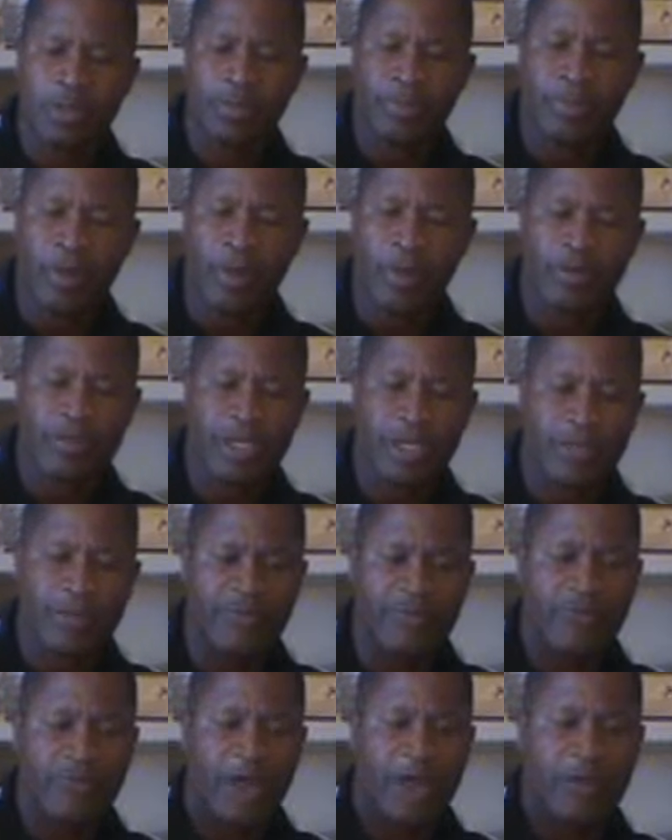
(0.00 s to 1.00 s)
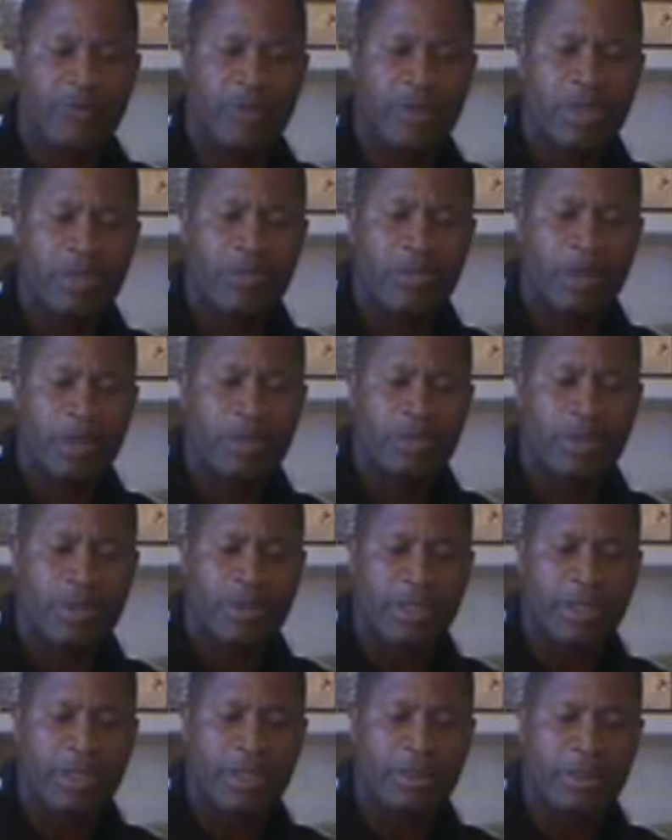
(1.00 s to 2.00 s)
balls here and 5 green balls.
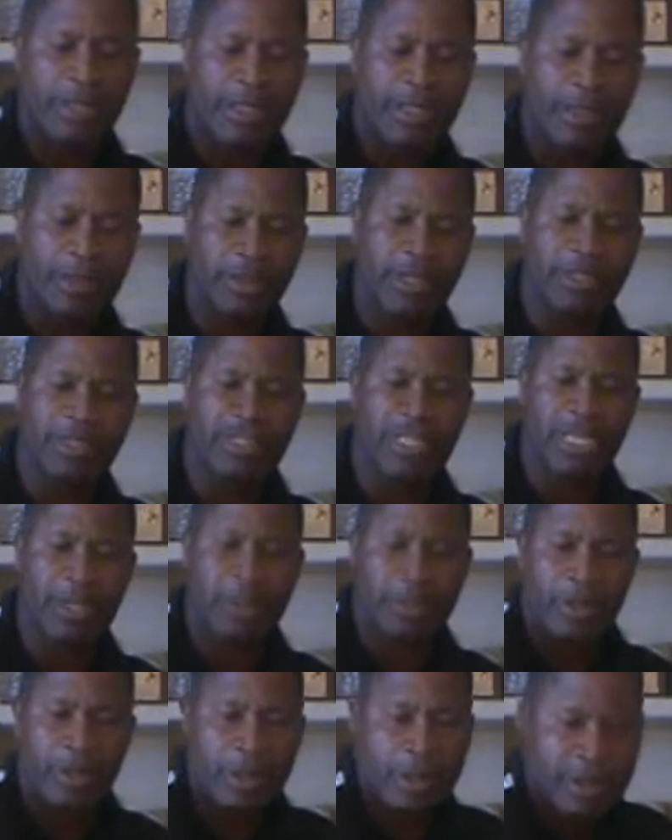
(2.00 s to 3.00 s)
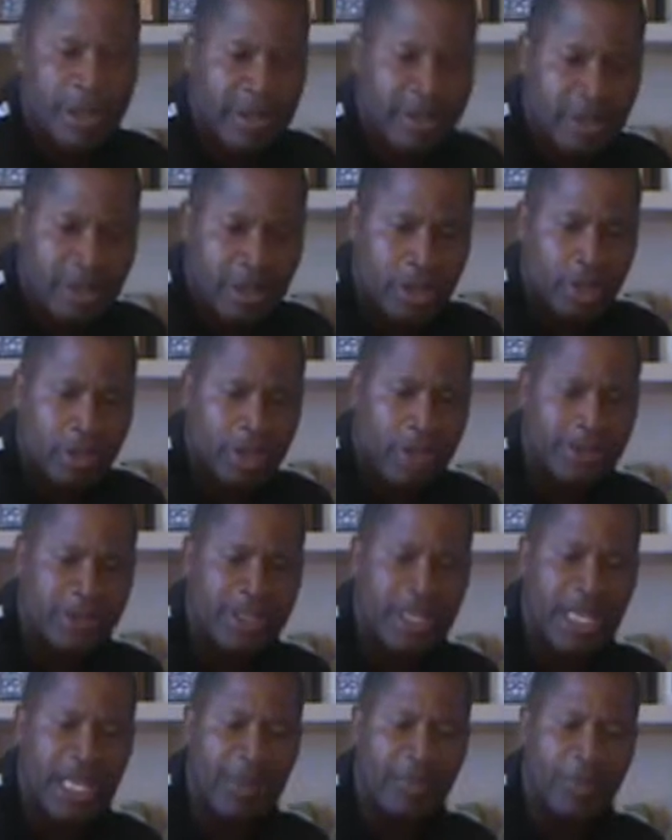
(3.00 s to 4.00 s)
Okay, so that's 10. That's a total of
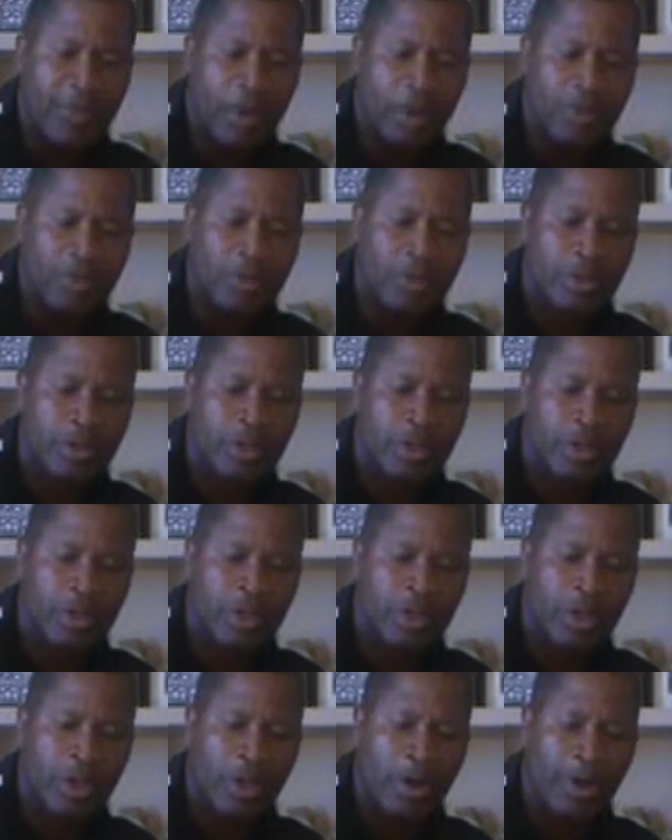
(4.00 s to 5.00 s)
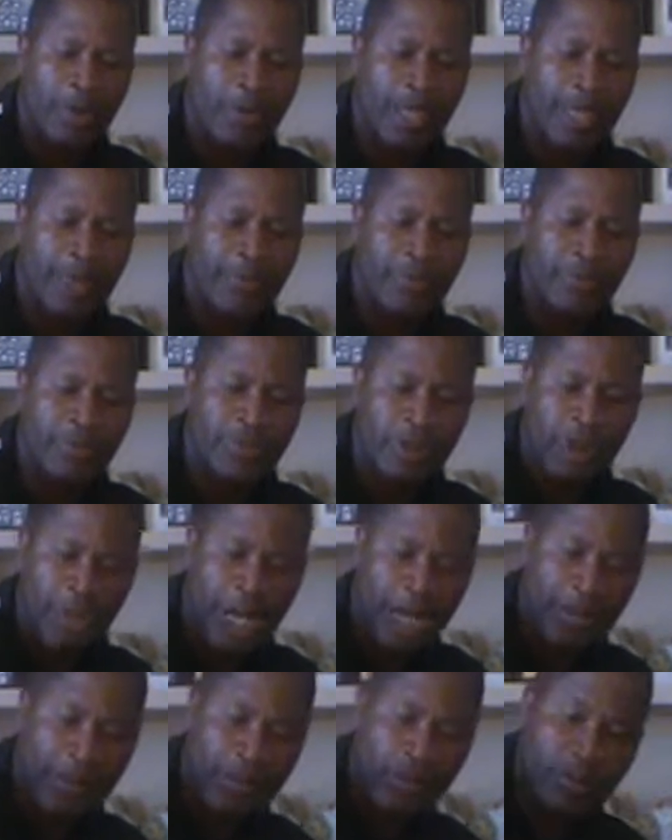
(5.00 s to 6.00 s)
10 balls. Okay,
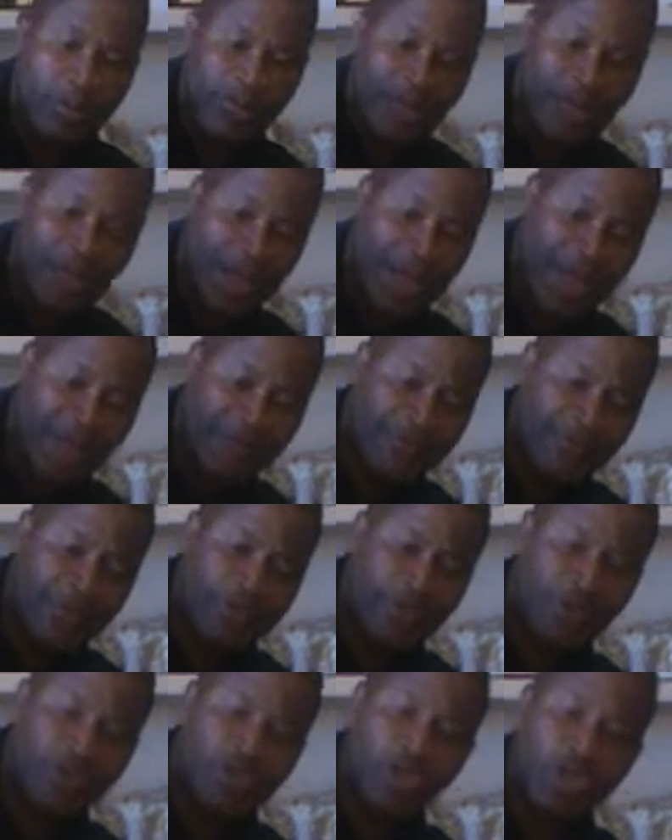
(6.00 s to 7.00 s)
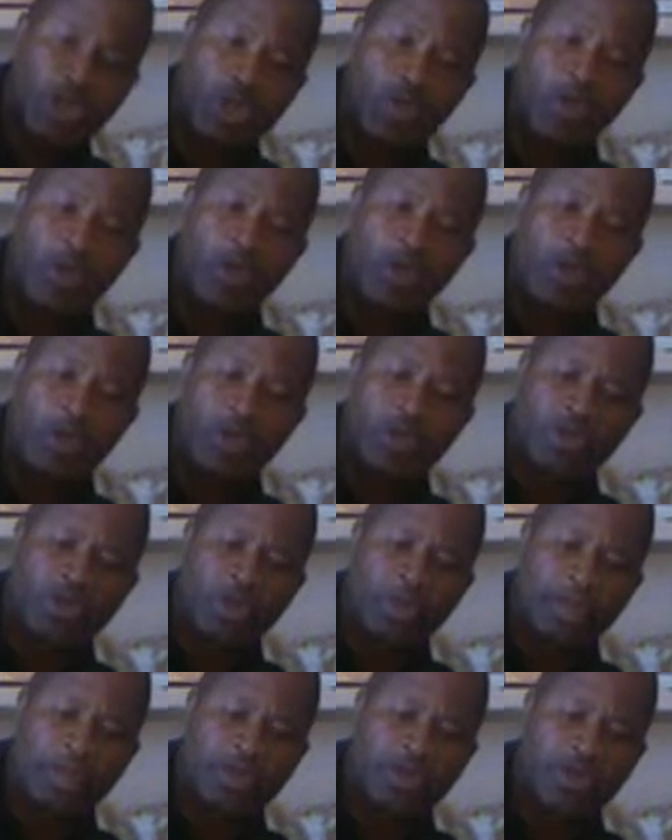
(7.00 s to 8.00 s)
how many groups of 5? 2.
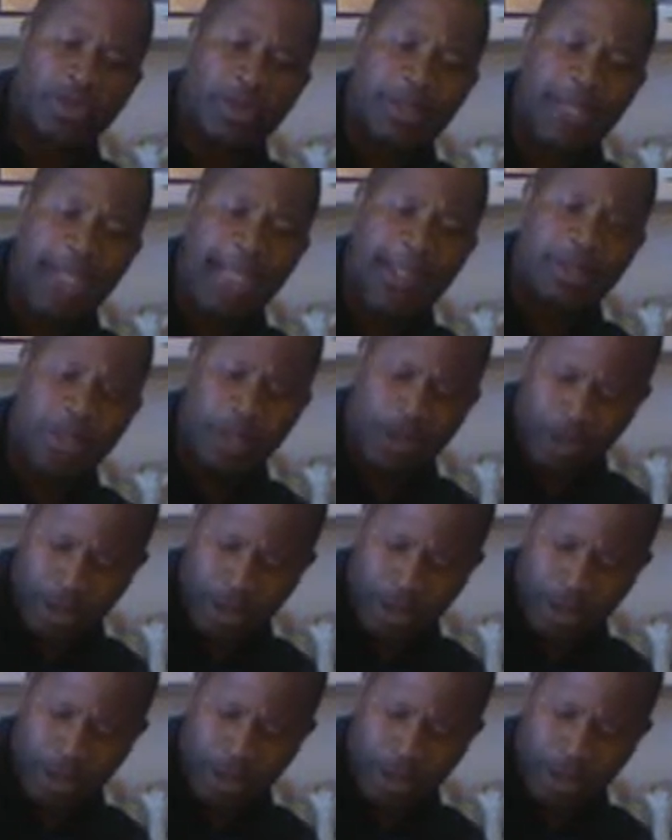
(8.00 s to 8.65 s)
So the answer